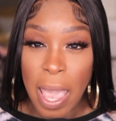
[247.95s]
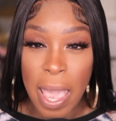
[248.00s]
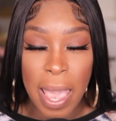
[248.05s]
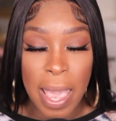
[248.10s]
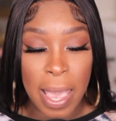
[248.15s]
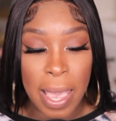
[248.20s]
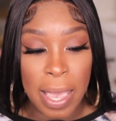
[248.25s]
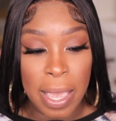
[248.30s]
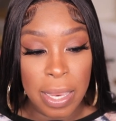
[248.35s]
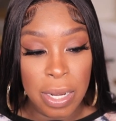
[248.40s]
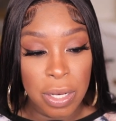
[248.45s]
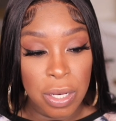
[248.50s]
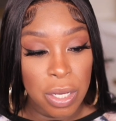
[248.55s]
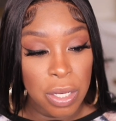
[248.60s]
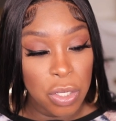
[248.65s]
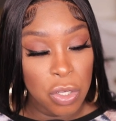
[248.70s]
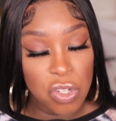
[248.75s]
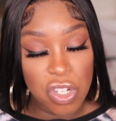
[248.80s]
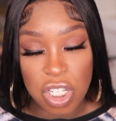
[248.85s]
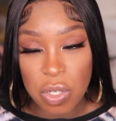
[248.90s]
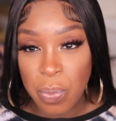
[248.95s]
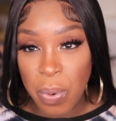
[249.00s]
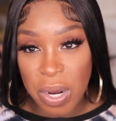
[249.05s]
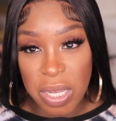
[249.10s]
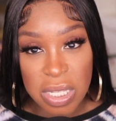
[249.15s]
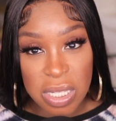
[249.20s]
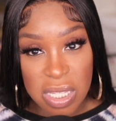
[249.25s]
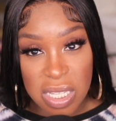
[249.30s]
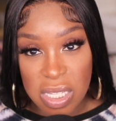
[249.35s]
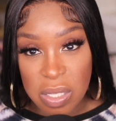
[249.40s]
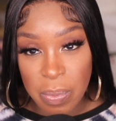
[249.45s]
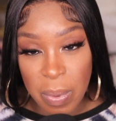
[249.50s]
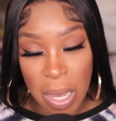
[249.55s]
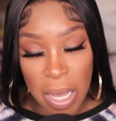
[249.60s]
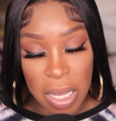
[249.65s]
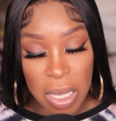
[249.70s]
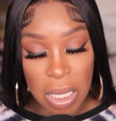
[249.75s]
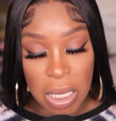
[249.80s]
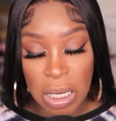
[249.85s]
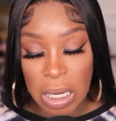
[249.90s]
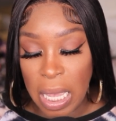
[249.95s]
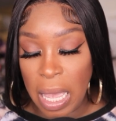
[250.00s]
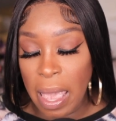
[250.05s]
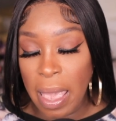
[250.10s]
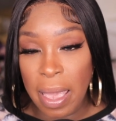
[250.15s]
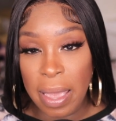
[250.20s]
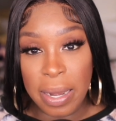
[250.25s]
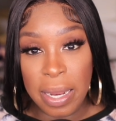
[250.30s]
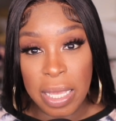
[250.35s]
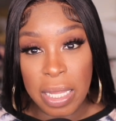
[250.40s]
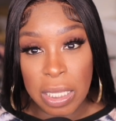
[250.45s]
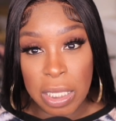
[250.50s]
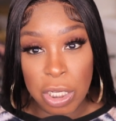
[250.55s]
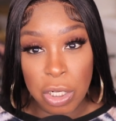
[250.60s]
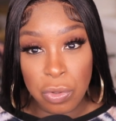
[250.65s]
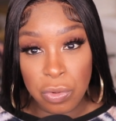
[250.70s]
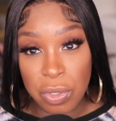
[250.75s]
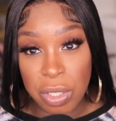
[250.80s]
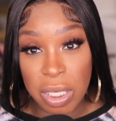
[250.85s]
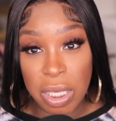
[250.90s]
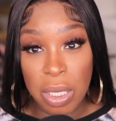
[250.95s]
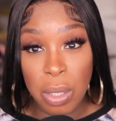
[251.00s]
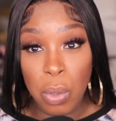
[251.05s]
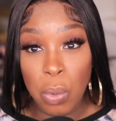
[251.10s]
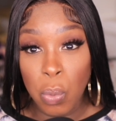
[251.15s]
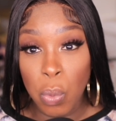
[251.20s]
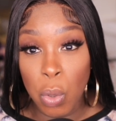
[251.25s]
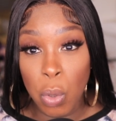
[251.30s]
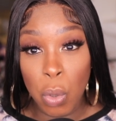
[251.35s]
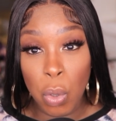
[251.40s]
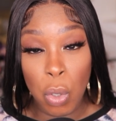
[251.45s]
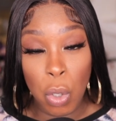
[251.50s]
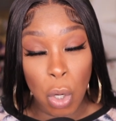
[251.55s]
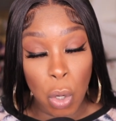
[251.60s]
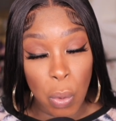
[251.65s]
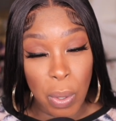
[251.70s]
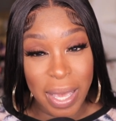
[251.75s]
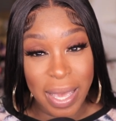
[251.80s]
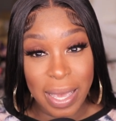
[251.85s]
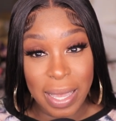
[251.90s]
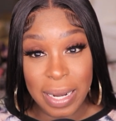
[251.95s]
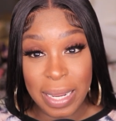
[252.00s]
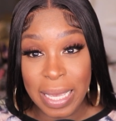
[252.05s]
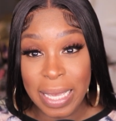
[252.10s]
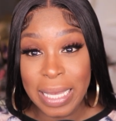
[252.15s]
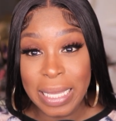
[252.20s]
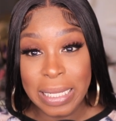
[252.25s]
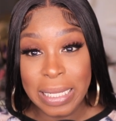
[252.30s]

and you just press this button and it literally will go ahead and